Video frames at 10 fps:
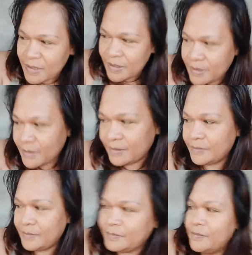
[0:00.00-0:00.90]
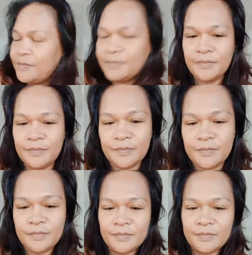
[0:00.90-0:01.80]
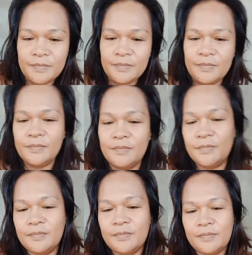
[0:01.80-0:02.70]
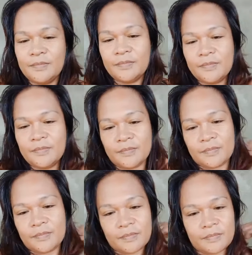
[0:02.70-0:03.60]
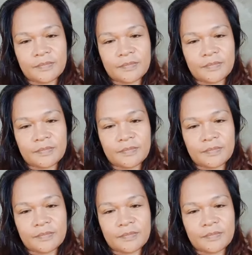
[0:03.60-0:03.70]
(silence)